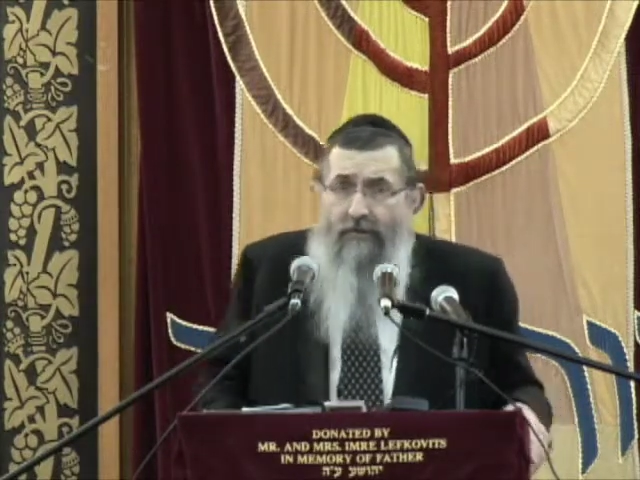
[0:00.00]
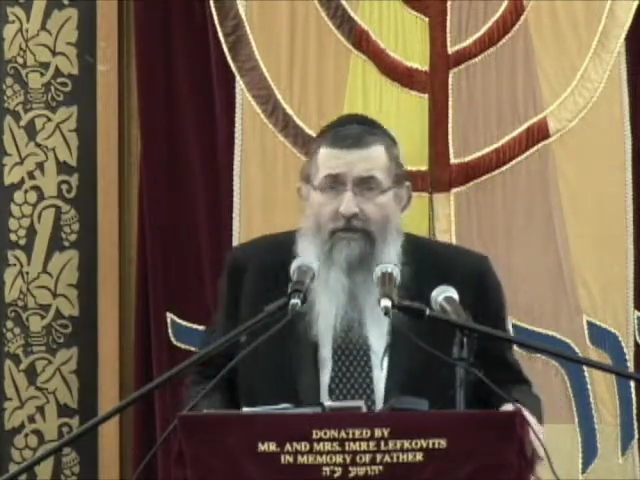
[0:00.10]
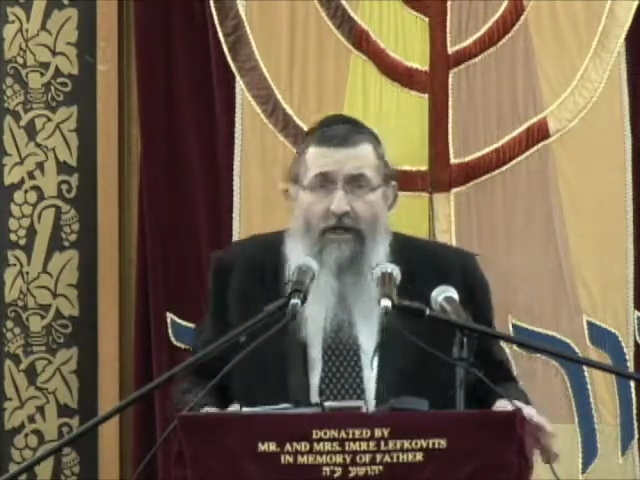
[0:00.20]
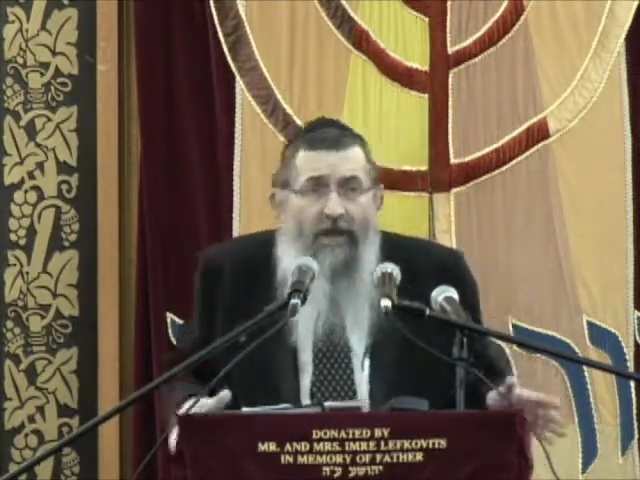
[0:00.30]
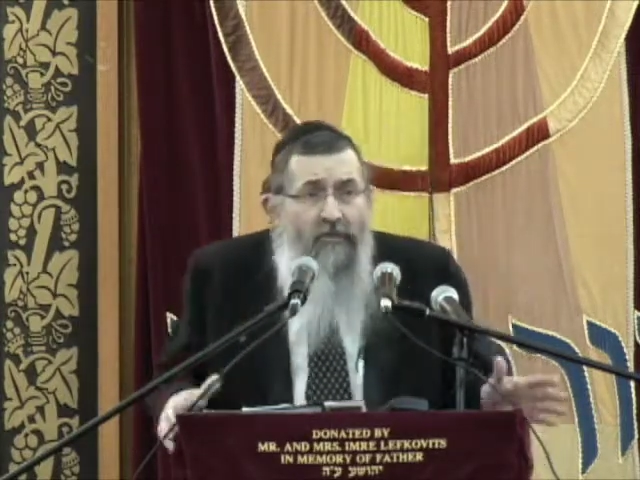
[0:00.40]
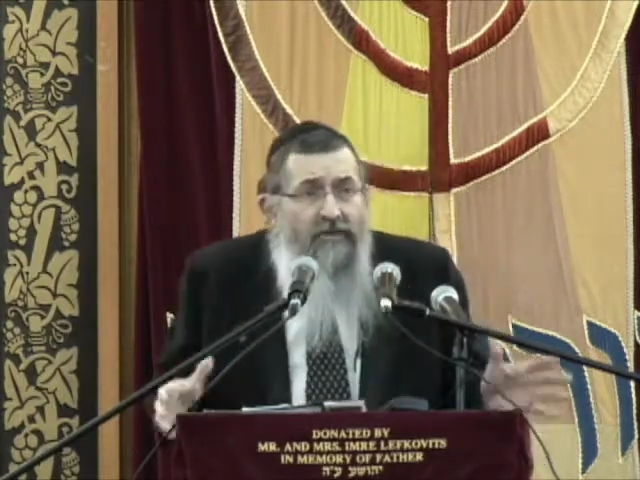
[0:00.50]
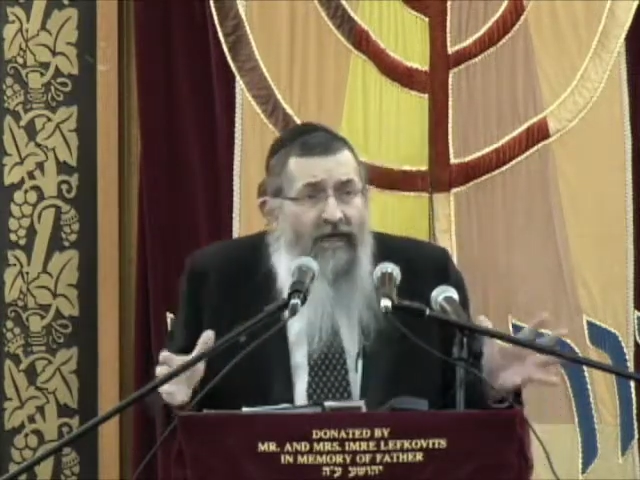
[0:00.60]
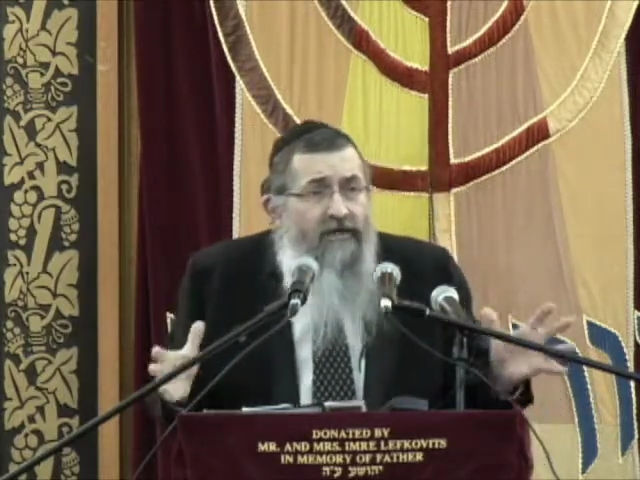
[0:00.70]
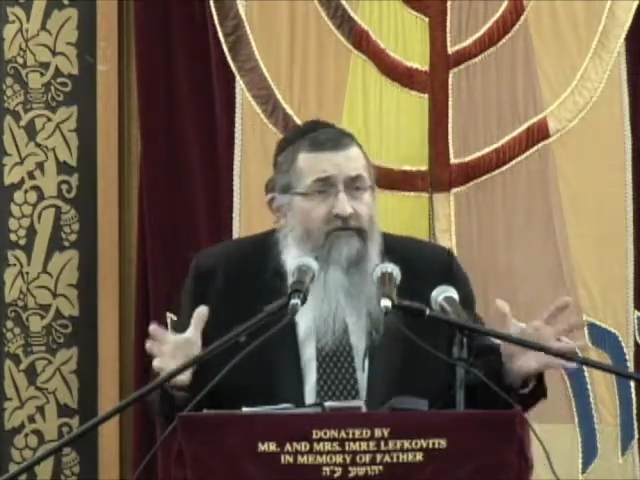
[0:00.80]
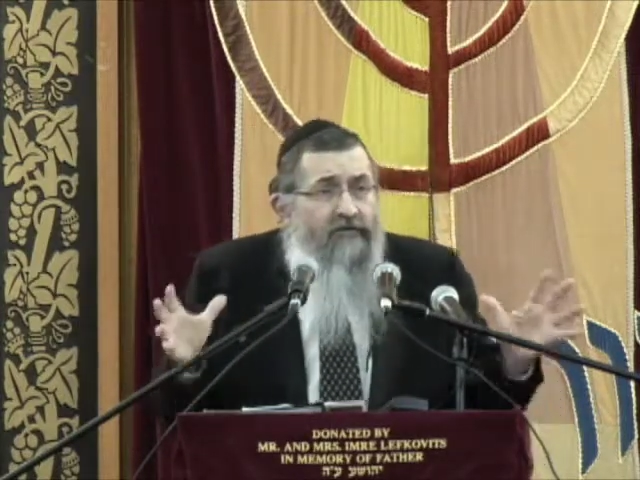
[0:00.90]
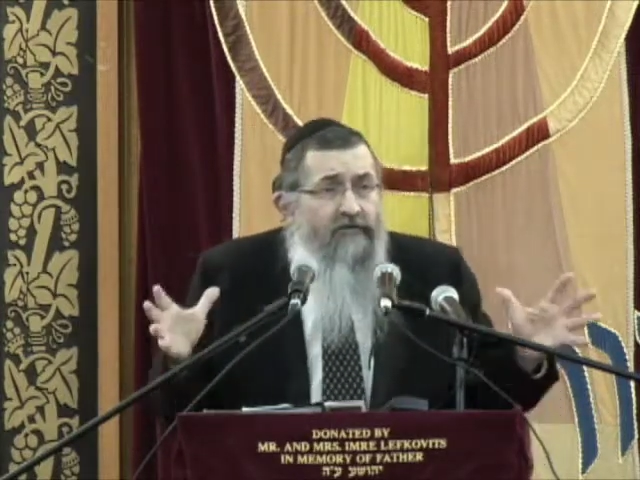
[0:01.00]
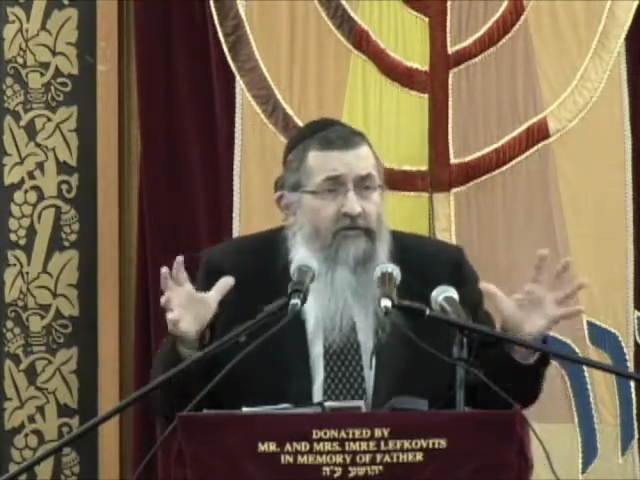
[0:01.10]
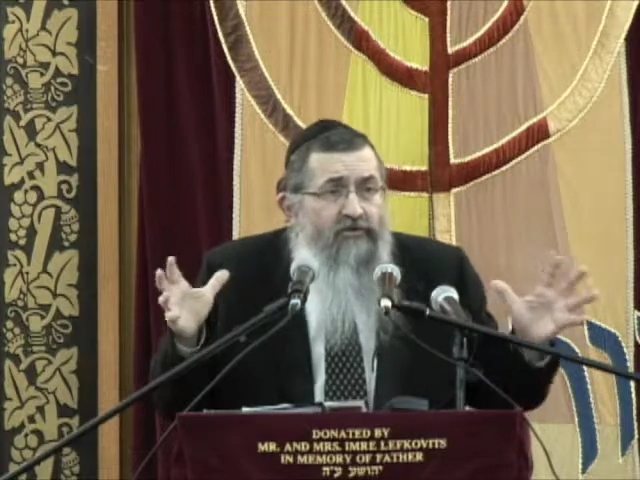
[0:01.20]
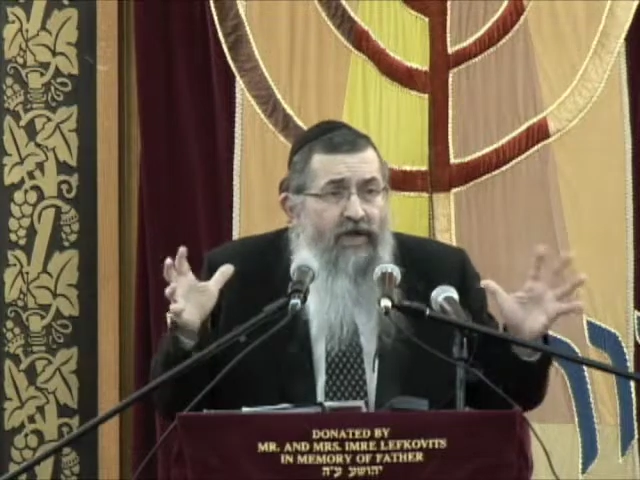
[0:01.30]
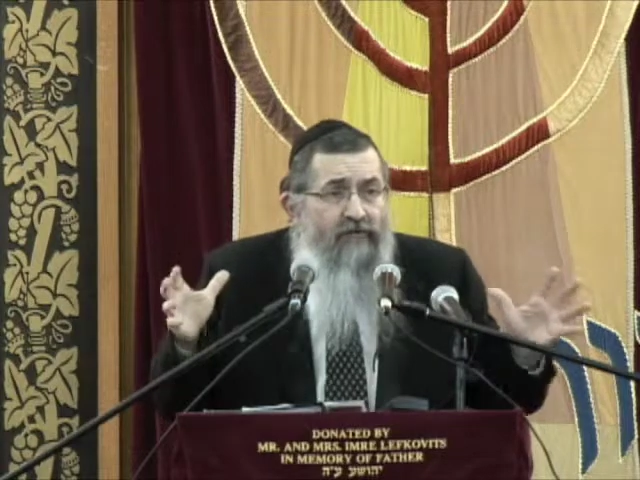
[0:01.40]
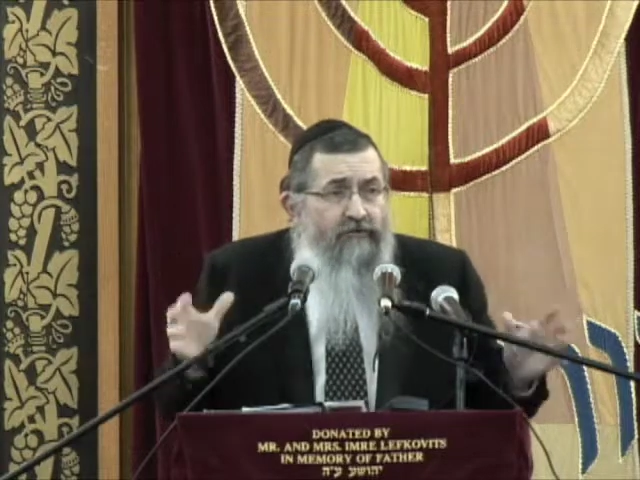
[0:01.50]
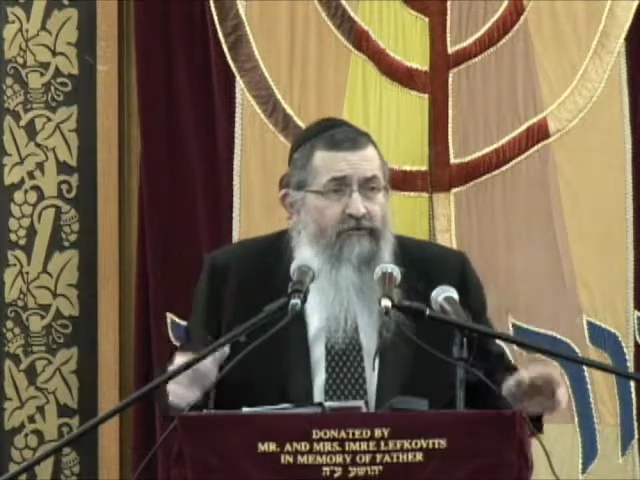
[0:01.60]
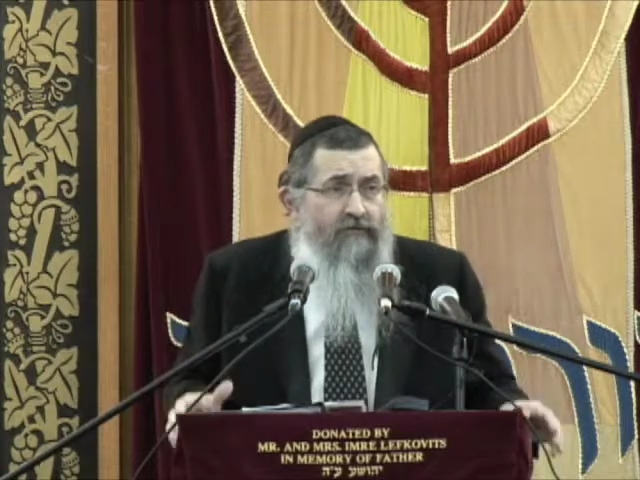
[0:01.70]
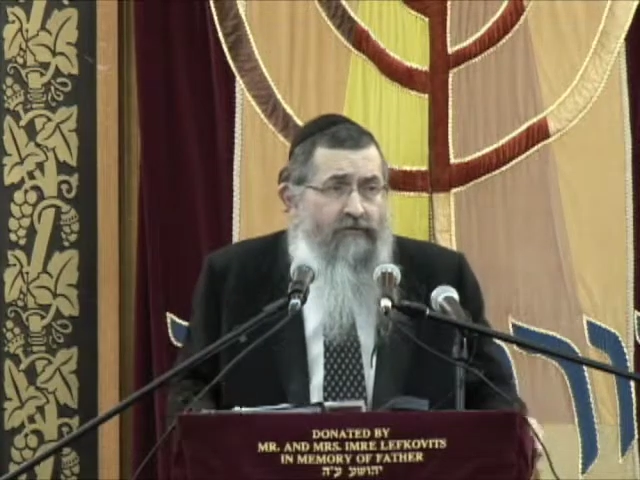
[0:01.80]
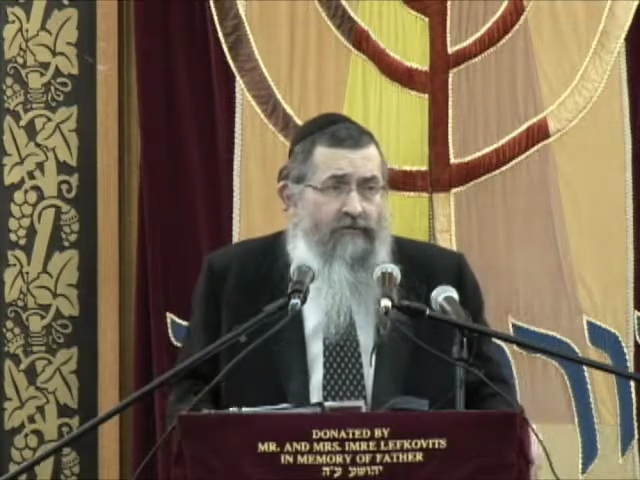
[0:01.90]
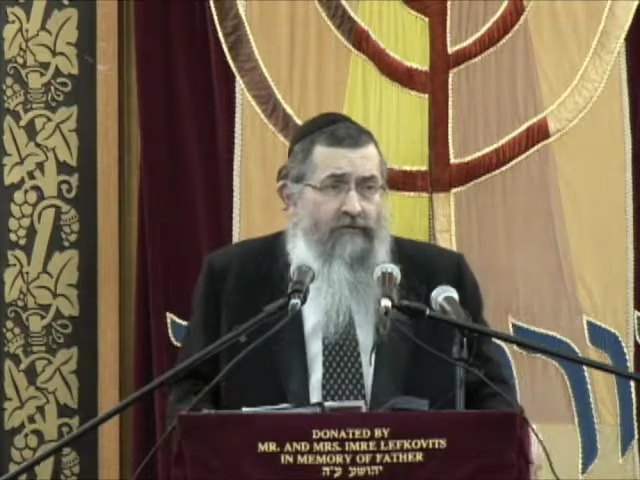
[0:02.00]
And I would like to suggest